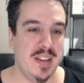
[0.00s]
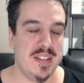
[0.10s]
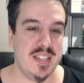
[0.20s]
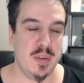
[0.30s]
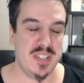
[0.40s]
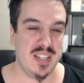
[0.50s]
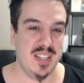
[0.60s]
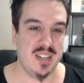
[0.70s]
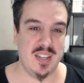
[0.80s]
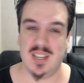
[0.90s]
because there was a
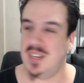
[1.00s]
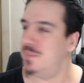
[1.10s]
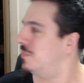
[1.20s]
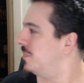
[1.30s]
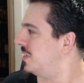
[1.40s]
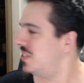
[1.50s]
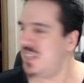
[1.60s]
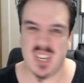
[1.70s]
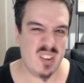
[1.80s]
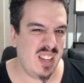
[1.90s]
little
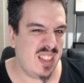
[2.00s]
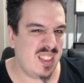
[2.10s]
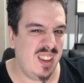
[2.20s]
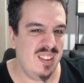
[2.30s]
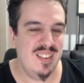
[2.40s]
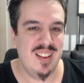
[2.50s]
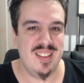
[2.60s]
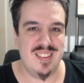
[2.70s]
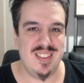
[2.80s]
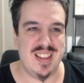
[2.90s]
stickery thing
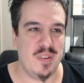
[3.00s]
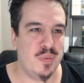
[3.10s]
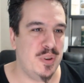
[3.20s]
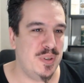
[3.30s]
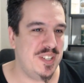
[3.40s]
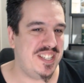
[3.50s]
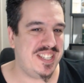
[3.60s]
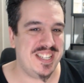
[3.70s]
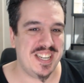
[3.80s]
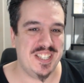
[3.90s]
that was
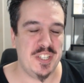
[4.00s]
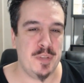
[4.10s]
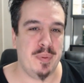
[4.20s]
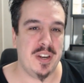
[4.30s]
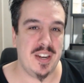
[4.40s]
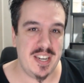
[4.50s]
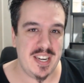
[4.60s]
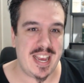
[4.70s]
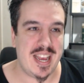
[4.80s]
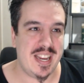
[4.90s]
stuck to the bottle and
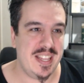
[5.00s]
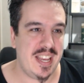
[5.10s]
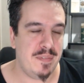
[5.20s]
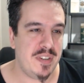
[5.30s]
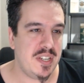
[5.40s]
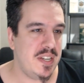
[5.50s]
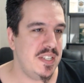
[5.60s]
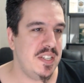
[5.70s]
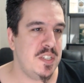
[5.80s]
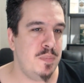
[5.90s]
it had the
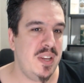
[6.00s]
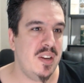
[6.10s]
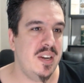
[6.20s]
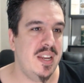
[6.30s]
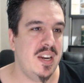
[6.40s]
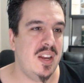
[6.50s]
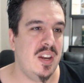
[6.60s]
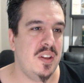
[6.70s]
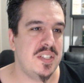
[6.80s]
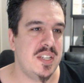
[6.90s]
advertising spin on it, and I
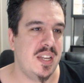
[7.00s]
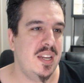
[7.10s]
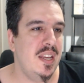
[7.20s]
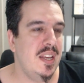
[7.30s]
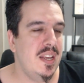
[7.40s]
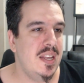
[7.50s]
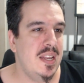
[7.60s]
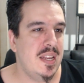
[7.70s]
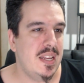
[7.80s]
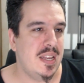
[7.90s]
lost it.
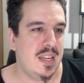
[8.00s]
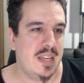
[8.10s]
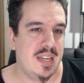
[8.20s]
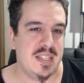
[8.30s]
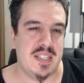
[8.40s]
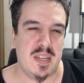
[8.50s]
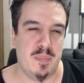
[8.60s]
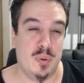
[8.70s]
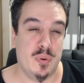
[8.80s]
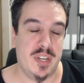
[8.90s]
At
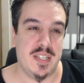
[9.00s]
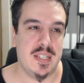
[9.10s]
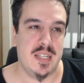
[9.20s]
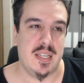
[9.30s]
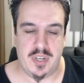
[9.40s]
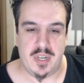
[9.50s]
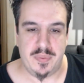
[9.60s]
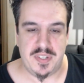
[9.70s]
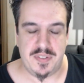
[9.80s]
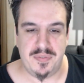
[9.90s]
some point when I
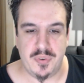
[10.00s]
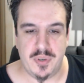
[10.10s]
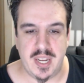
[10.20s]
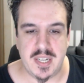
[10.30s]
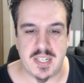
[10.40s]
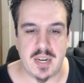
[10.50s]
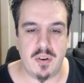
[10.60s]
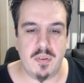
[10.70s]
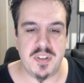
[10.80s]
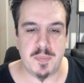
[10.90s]
was foiling a
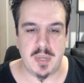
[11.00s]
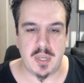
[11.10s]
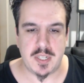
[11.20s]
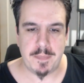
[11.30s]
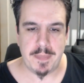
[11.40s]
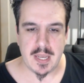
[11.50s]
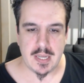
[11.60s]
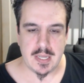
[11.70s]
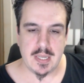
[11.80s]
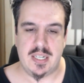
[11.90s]
terrorist plot,
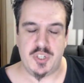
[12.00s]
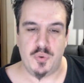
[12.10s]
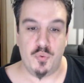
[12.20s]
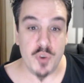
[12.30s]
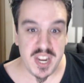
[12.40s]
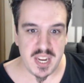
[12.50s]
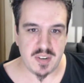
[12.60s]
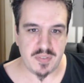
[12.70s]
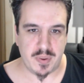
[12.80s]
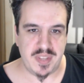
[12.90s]
I shall
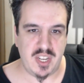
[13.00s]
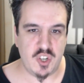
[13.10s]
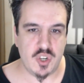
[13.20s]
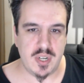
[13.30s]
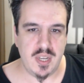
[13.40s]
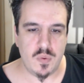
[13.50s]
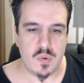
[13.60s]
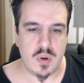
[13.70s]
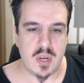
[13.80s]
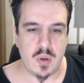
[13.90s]
read from the Johnnie
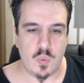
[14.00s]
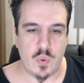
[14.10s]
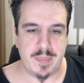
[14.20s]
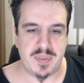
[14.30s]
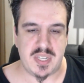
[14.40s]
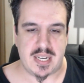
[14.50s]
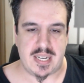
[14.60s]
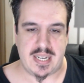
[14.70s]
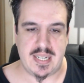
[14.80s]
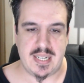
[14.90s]
Walker
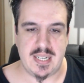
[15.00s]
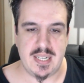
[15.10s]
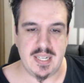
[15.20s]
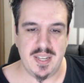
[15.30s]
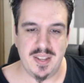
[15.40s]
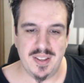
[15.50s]
website.